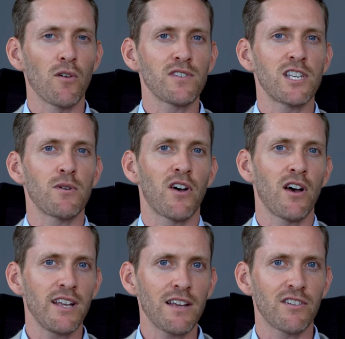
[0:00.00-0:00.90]
obviously with
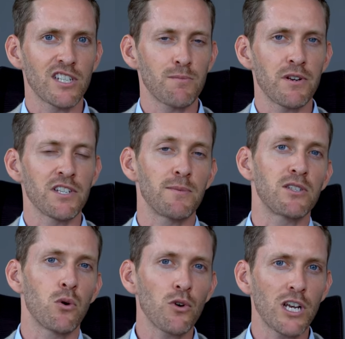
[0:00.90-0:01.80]
higher level experience, to
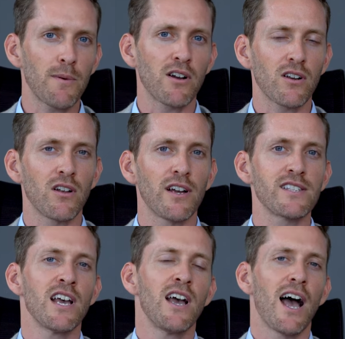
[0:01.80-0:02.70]
be talking about
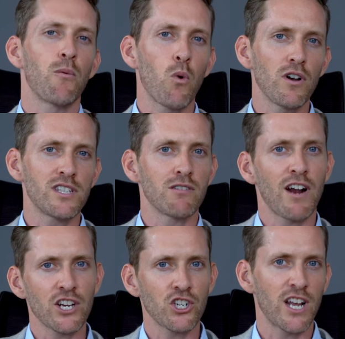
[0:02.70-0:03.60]
clients and what is their
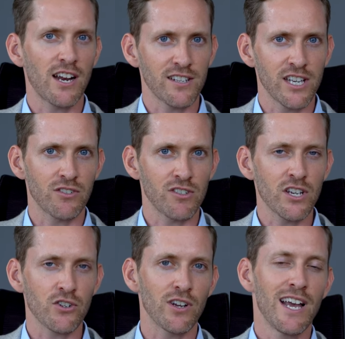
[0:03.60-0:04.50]
rationale, et cetera, et
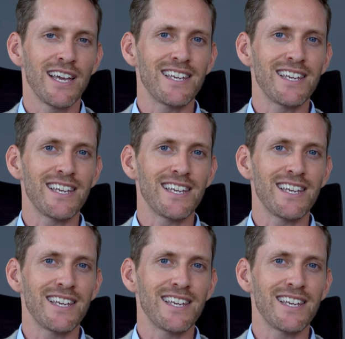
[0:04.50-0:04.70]
cetera.